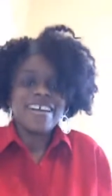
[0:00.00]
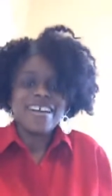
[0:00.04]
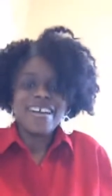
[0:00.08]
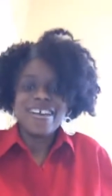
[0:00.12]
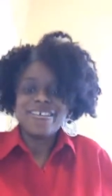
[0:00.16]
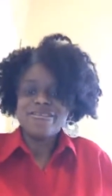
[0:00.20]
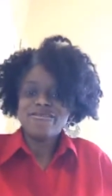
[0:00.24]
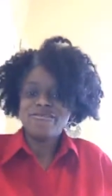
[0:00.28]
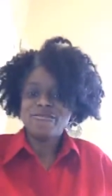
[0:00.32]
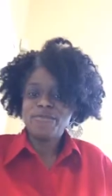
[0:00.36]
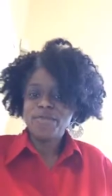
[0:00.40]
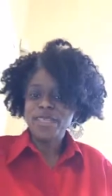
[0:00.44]

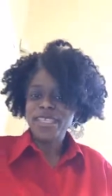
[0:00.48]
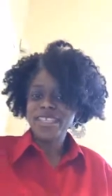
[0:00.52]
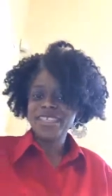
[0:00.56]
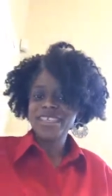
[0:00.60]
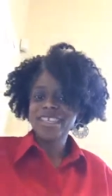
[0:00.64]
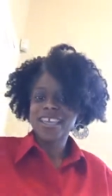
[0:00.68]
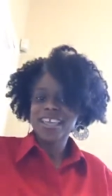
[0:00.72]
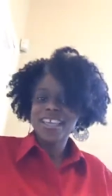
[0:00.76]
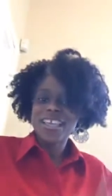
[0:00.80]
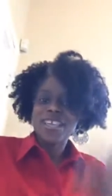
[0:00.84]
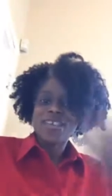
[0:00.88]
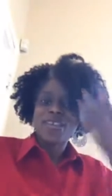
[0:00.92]
Hoffman,
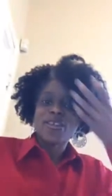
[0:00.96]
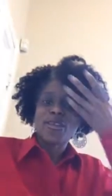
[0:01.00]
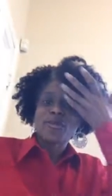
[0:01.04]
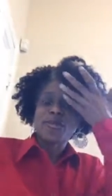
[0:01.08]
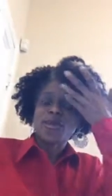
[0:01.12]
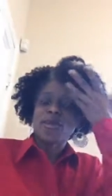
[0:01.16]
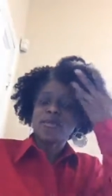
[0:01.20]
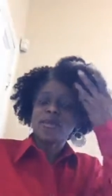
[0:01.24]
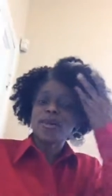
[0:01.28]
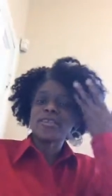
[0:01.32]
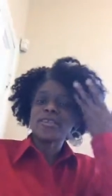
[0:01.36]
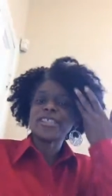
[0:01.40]
your
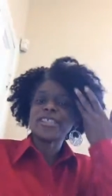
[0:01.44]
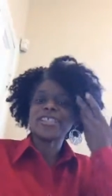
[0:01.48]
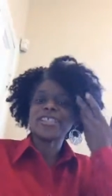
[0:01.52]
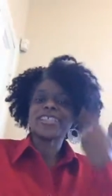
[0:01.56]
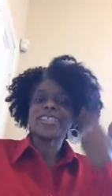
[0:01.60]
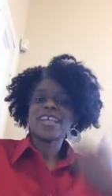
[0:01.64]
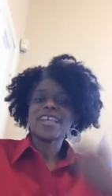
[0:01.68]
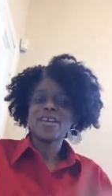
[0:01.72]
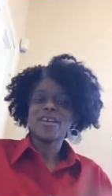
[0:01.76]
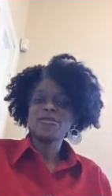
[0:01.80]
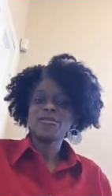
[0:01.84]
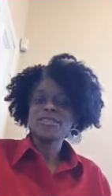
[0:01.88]

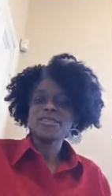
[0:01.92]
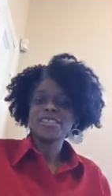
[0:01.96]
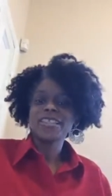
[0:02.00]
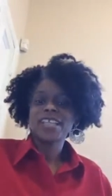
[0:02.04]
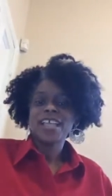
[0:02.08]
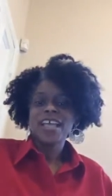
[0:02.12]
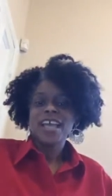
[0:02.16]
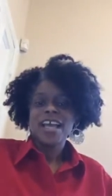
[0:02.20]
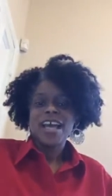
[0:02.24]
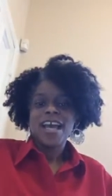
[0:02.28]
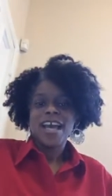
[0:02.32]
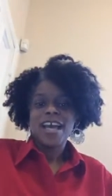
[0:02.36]
promotion coach.
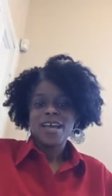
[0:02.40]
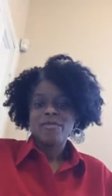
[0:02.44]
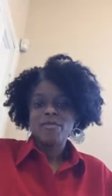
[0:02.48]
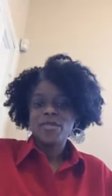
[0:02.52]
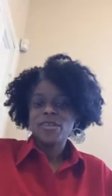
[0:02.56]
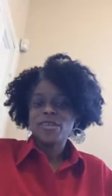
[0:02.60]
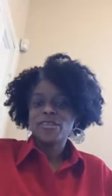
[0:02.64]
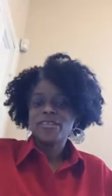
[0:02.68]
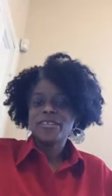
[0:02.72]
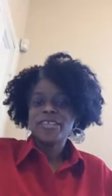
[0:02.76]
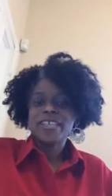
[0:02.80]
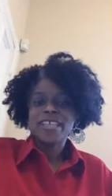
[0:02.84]
I'm
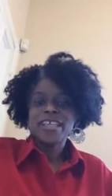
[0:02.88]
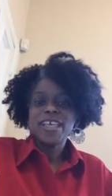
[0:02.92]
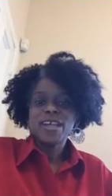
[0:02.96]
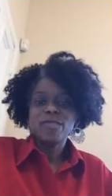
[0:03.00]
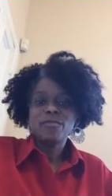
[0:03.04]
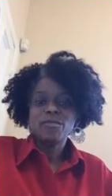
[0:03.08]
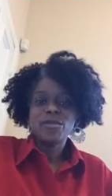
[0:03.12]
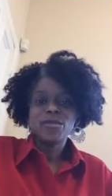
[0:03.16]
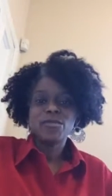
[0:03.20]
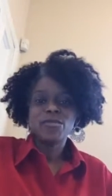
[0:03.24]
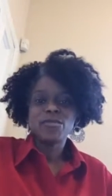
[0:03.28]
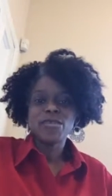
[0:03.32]
here to
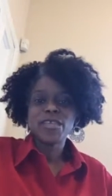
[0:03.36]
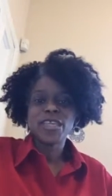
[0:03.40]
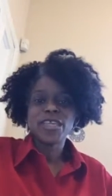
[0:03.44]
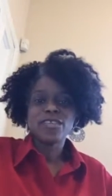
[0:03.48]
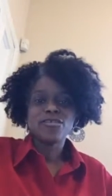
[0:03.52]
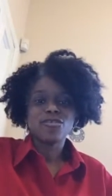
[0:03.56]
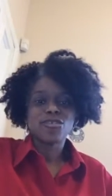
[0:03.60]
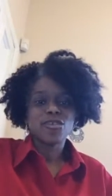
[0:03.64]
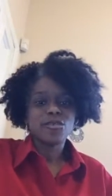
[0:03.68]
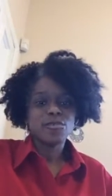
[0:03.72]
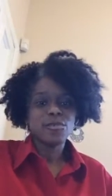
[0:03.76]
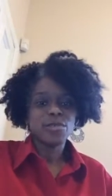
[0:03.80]
help you
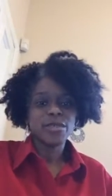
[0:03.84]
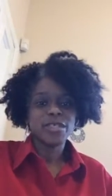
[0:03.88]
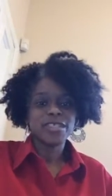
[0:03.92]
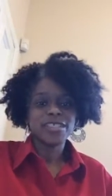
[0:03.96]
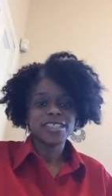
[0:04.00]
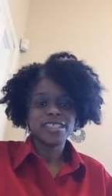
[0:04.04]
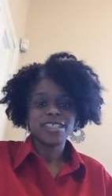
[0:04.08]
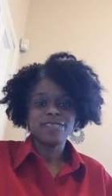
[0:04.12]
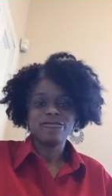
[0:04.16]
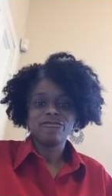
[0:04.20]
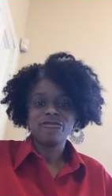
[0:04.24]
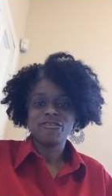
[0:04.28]
get your
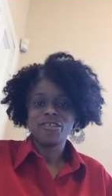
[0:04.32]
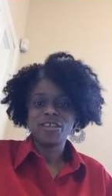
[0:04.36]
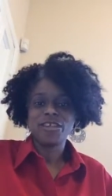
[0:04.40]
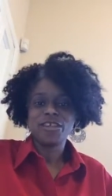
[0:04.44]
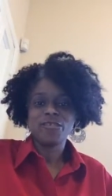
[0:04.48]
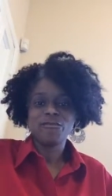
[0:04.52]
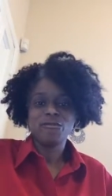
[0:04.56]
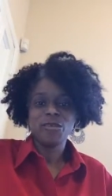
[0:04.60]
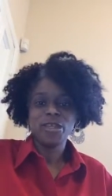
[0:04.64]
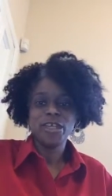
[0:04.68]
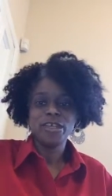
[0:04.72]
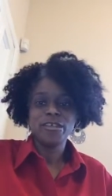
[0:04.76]
books in
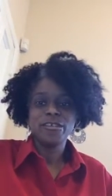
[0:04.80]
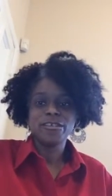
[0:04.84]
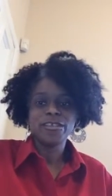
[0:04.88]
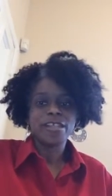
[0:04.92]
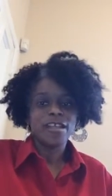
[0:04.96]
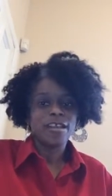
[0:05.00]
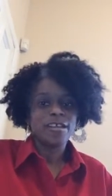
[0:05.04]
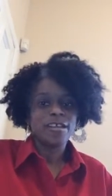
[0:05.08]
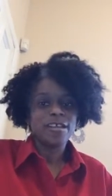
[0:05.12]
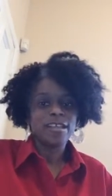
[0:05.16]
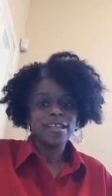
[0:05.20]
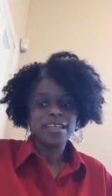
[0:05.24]
front of readers
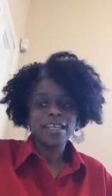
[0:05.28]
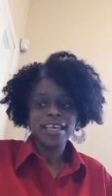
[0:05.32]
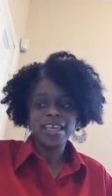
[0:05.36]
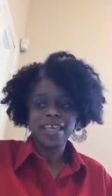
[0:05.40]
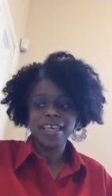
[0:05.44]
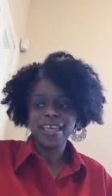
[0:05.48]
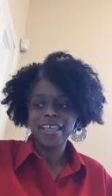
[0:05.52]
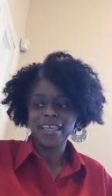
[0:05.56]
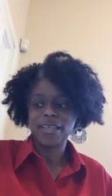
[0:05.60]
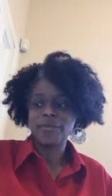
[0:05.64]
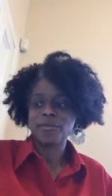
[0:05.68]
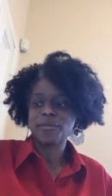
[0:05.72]

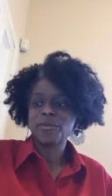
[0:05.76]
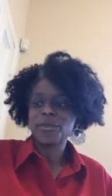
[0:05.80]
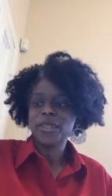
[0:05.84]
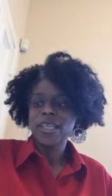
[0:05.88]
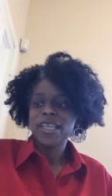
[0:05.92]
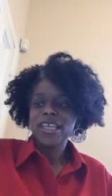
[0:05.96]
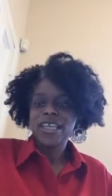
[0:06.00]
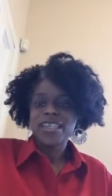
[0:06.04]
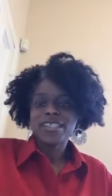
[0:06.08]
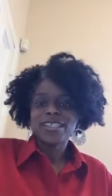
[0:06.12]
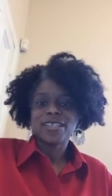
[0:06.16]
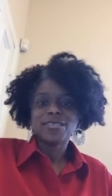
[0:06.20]
online.
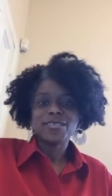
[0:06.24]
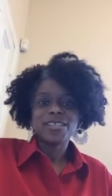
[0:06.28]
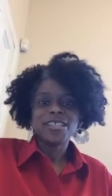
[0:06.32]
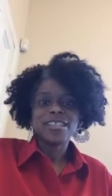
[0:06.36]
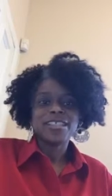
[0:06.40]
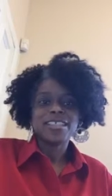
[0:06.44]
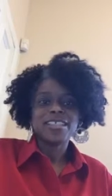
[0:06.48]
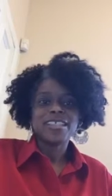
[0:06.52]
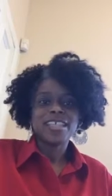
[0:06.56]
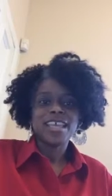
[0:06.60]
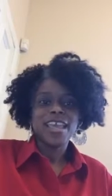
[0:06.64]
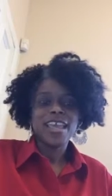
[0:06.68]
So
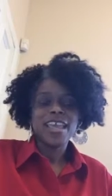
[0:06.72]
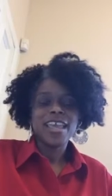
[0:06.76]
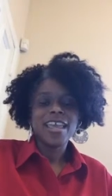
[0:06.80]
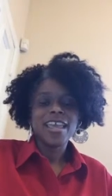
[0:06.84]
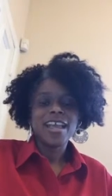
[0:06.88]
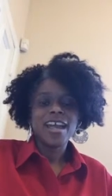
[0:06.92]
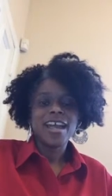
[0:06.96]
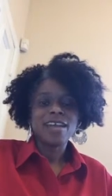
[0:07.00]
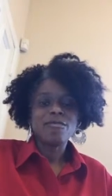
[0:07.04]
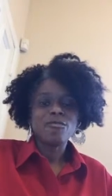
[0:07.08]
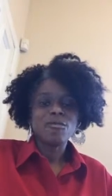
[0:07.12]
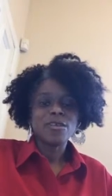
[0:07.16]

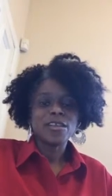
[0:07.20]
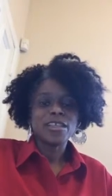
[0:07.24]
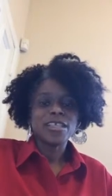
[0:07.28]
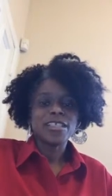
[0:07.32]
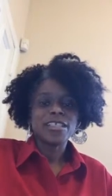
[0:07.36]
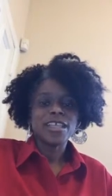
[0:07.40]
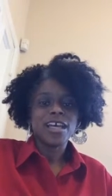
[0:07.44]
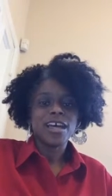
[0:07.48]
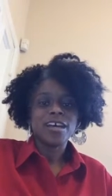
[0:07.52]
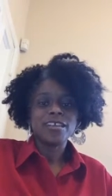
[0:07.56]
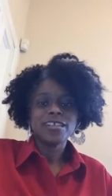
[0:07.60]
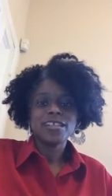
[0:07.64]
today I want
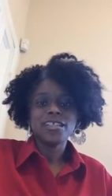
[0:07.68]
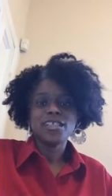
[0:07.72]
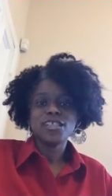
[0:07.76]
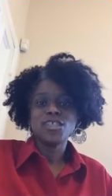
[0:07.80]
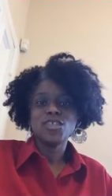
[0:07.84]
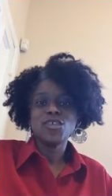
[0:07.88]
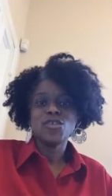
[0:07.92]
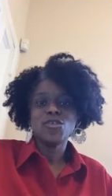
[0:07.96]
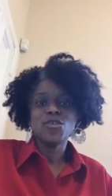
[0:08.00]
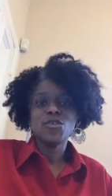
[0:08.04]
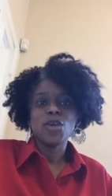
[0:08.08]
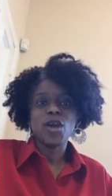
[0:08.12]
to talk to
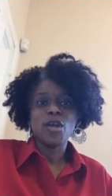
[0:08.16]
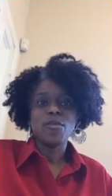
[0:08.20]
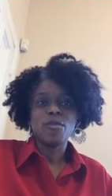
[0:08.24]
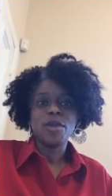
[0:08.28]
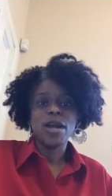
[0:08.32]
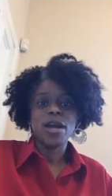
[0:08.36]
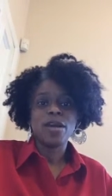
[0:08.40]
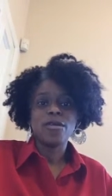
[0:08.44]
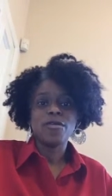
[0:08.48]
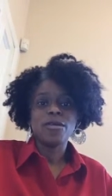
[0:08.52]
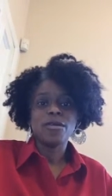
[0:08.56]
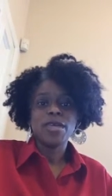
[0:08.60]
you
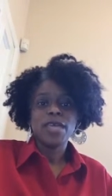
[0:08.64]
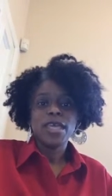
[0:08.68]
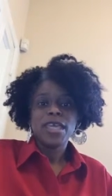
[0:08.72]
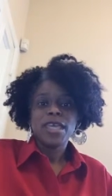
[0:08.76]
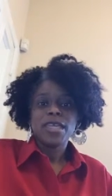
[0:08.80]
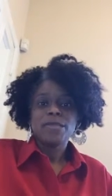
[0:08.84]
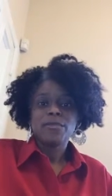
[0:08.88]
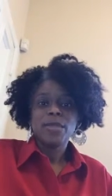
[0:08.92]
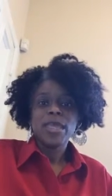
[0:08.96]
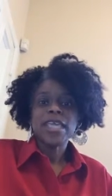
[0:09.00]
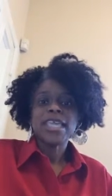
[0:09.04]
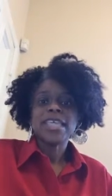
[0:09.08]
about
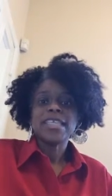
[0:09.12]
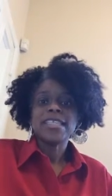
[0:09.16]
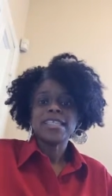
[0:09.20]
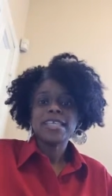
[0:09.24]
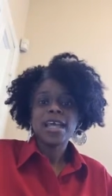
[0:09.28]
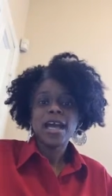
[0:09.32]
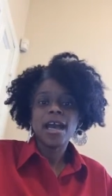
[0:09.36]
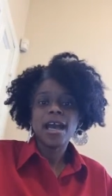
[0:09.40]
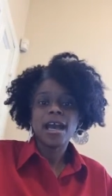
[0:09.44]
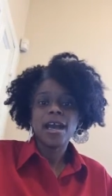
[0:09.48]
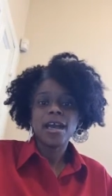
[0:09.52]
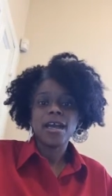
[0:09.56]
making
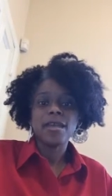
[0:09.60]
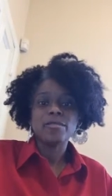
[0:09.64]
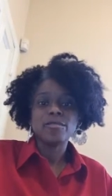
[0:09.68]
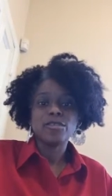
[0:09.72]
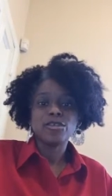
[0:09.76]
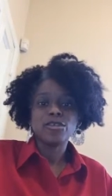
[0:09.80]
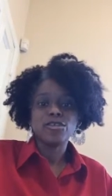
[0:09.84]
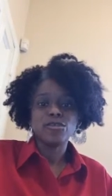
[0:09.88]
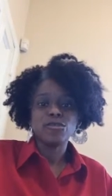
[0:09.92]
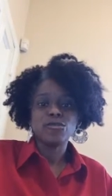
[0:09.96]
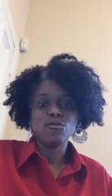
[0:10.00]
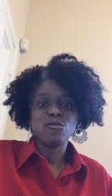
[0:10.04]
time
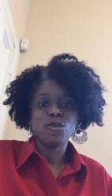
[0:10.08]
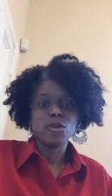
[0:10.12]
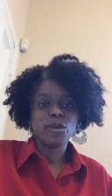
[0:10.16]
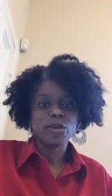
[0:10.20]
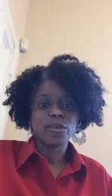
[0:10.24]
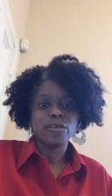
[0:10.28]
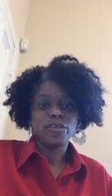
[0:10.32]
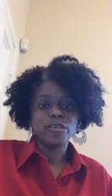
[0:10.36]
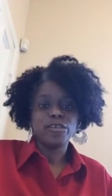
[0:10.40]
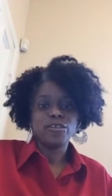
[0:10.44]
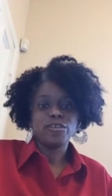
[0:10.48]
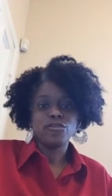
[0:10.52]
to
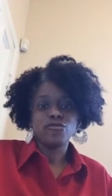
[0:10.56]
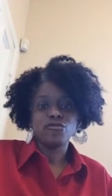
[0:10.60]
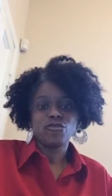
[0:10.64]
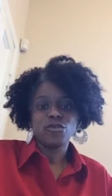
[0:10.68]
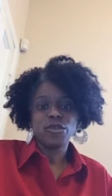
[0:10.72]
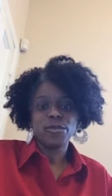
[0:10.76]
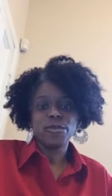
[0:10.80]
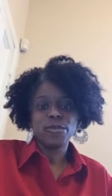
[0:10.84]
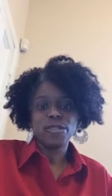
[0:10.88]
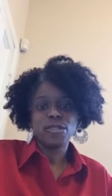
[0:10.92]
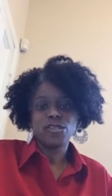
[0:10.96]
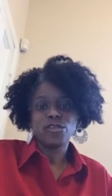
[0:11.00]
work on your
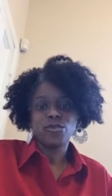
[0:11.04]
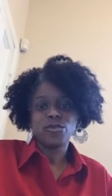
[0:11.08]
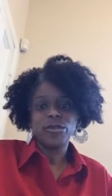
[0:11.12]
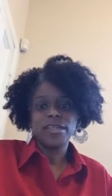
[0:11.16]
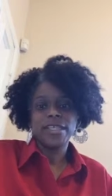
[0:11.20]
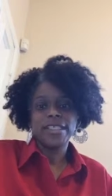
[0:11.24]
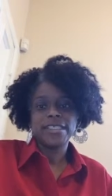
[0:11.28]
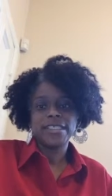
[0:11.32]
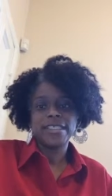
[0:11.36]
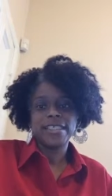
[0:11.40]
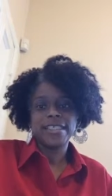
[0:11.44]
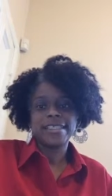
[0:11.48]
dreams in
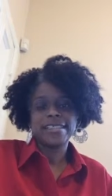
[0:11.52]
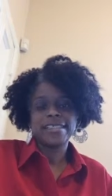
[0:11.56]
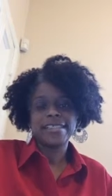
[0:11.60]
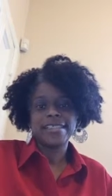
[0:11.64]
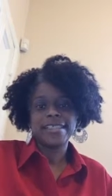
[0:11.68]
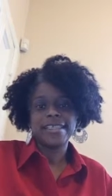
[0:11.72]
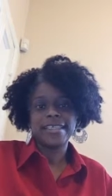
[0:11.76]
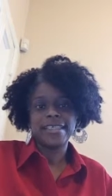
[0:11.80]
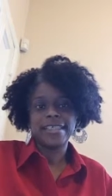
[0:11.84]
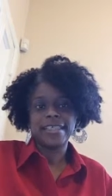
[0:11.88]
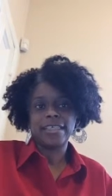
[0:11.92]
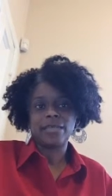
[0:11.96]

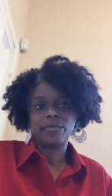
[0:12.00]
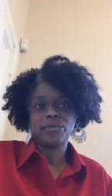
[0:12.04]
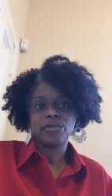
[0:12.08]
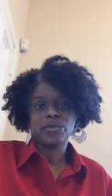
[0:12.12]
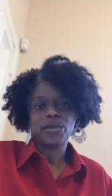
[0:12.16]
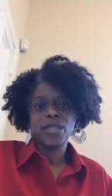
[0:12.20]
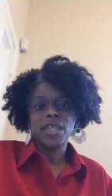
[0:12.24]
2016.